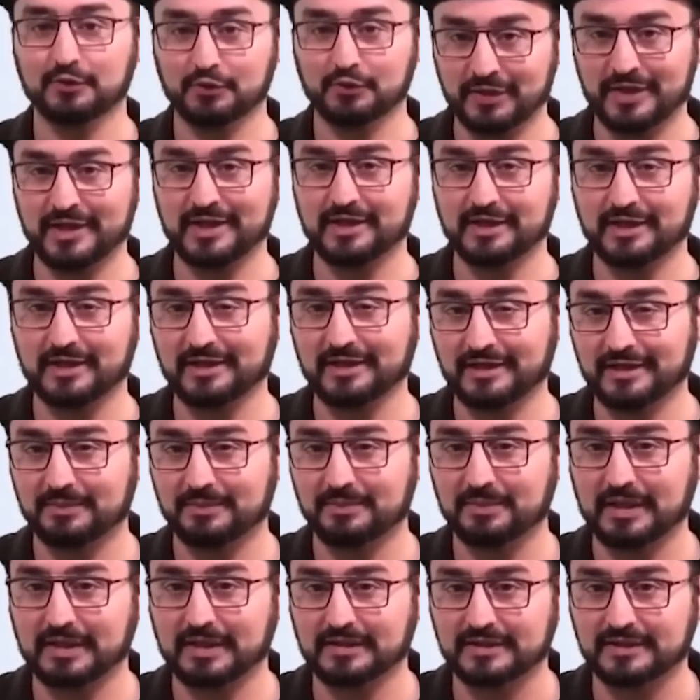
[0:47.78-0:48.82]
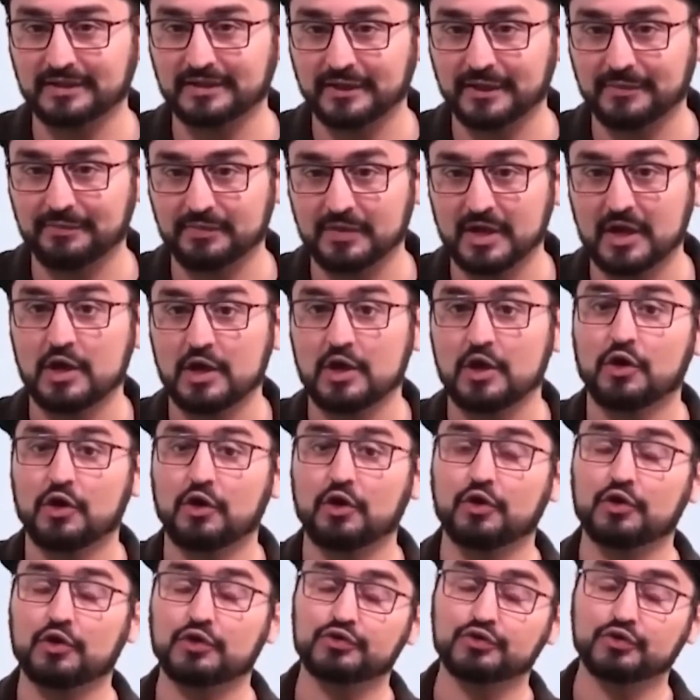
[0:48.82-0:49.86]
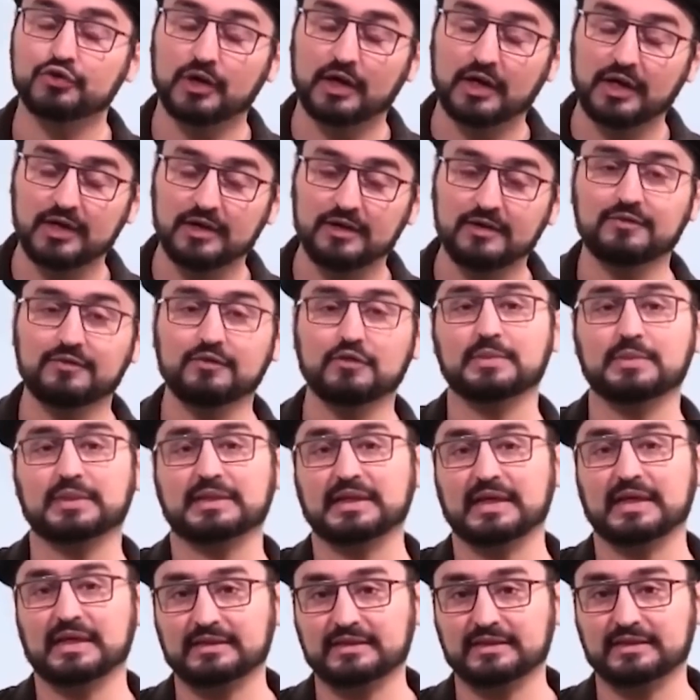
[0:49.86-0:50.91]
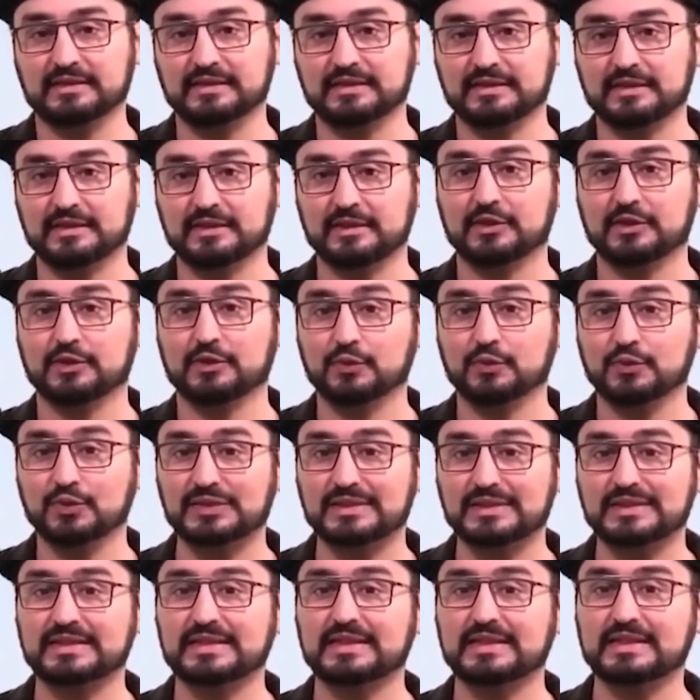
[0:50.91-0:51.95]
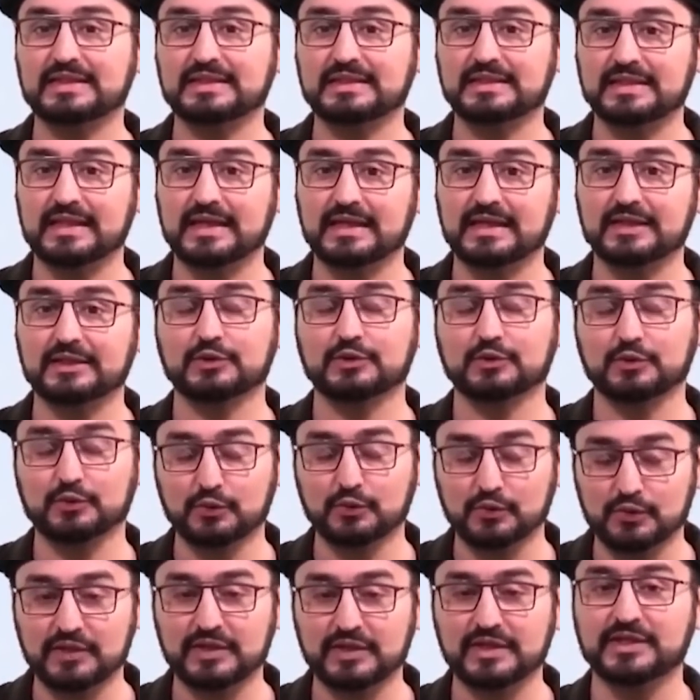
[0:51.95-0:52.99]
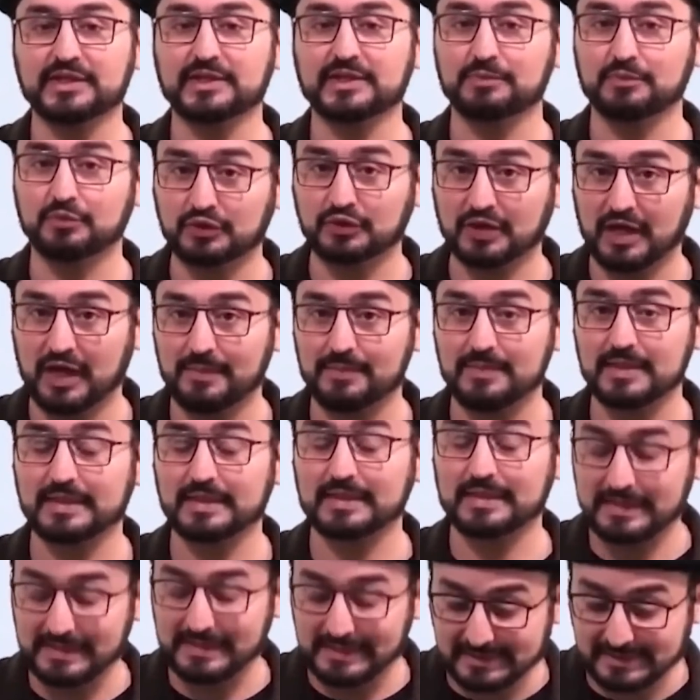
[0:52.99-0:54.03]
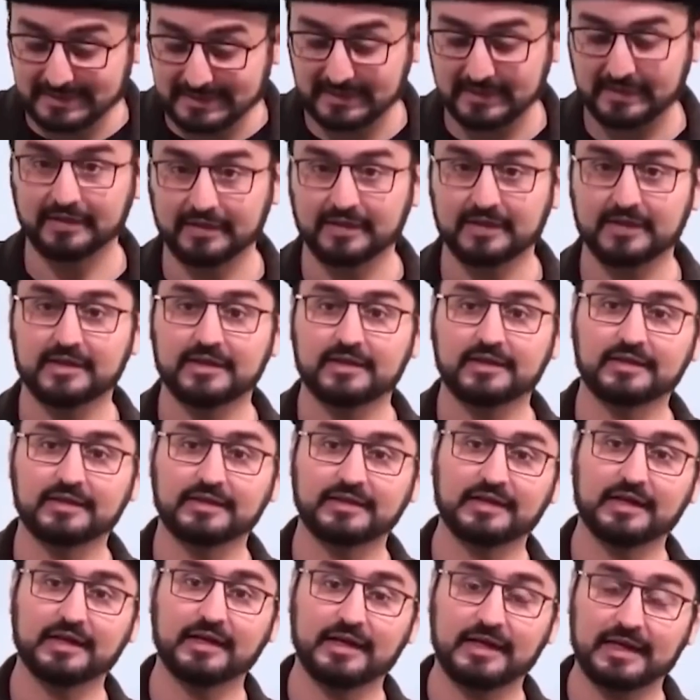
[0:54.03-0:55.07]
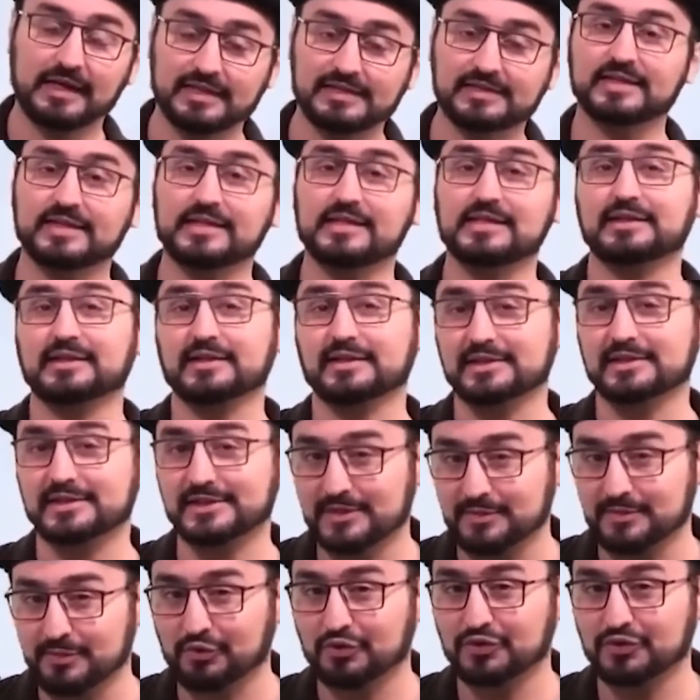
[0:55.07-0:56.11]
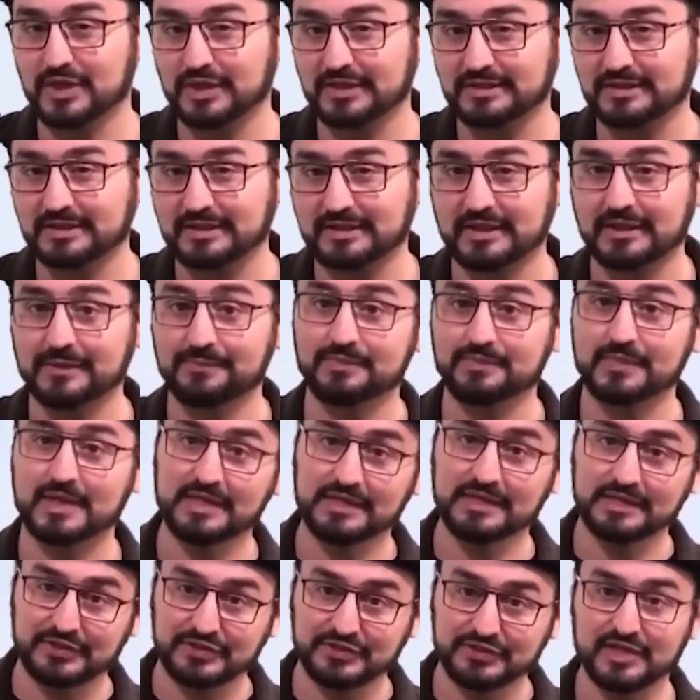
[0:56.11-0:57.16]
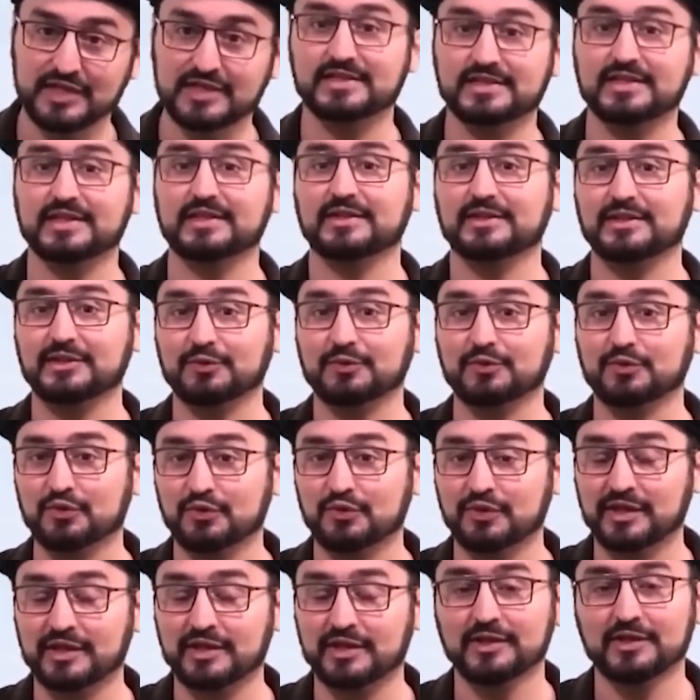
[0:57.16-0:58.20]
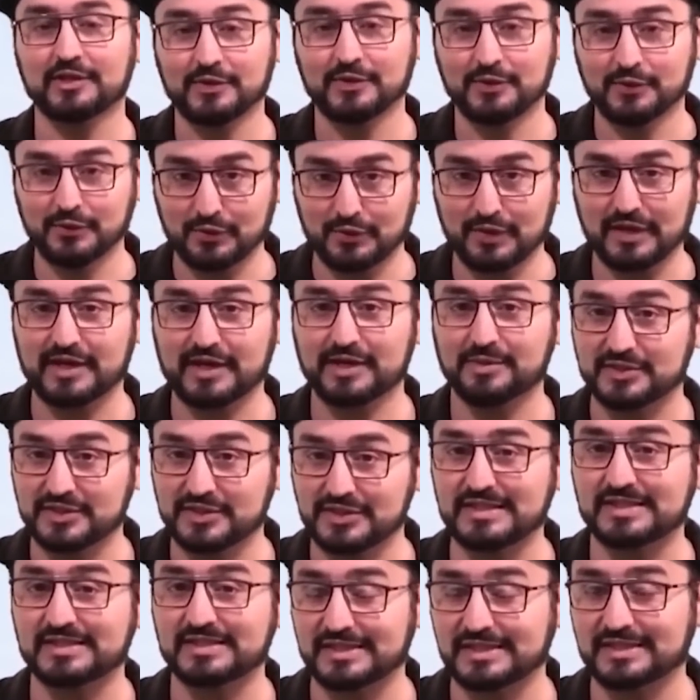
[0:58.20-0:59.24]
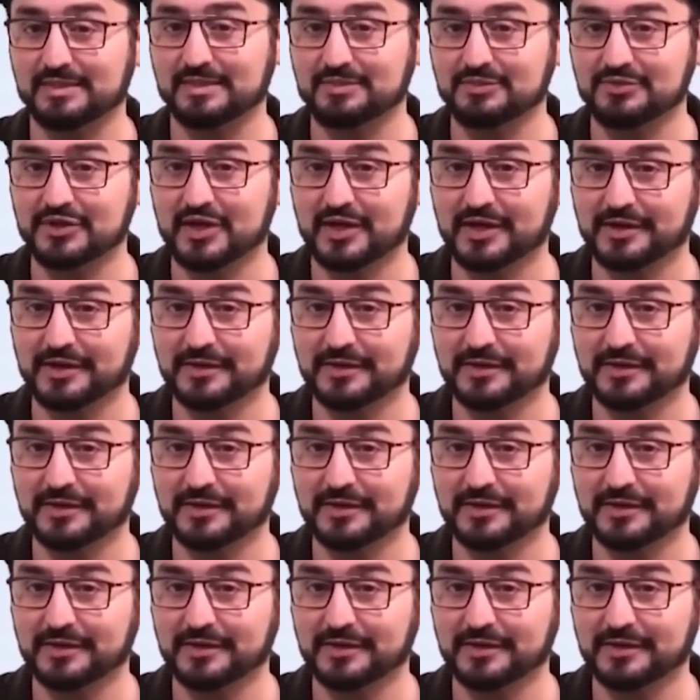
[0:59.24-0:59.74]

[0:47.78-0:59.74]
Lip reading: they offer align with their own interpretation of the Quran's original scheme of allocation? We shall examine the same three scenarios and assess how the inheritance is to be divided among the heirs when the